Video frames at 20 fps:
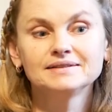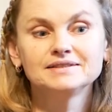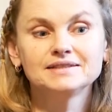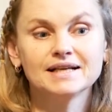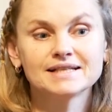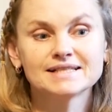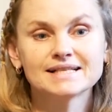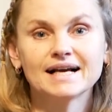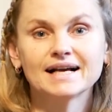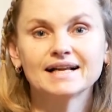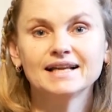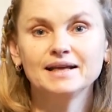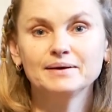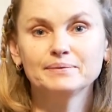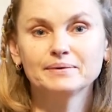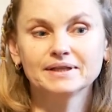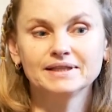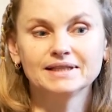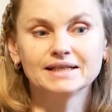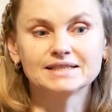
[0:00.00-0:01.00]
Exactly
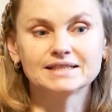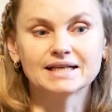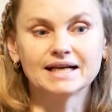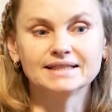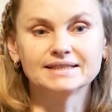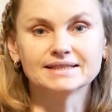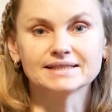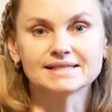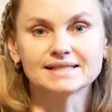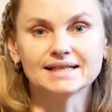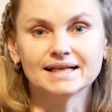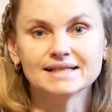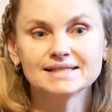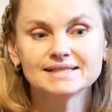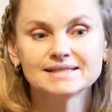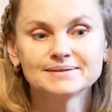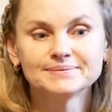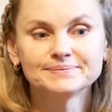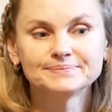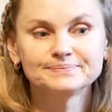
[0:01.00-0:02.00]
what the title
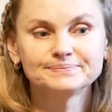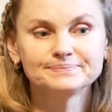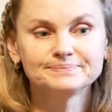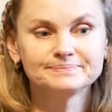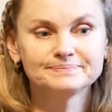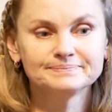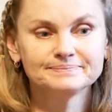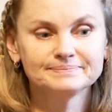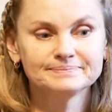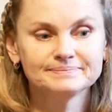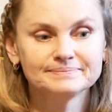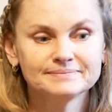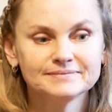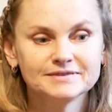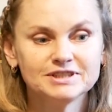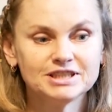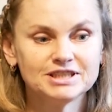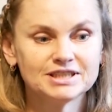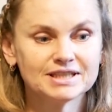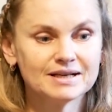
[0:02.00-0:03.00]
says.
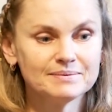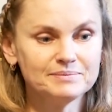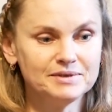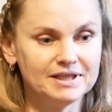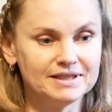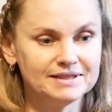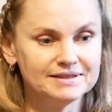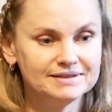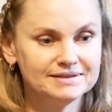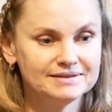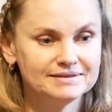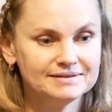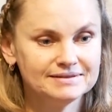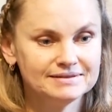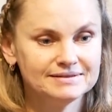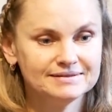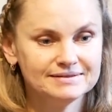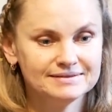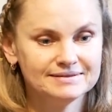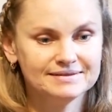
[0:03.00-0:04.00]
Chicha, come here.
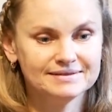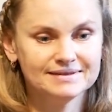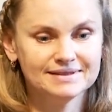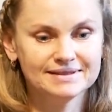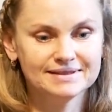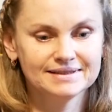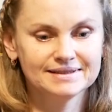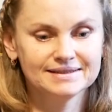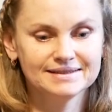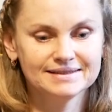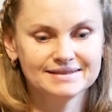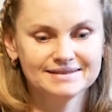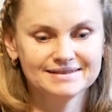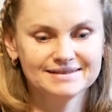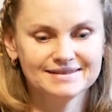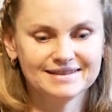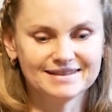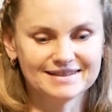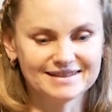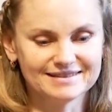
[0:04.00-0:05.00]

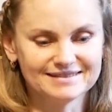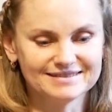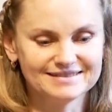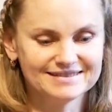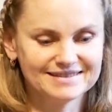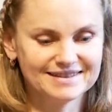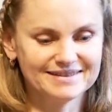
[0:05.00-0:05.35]
There we go.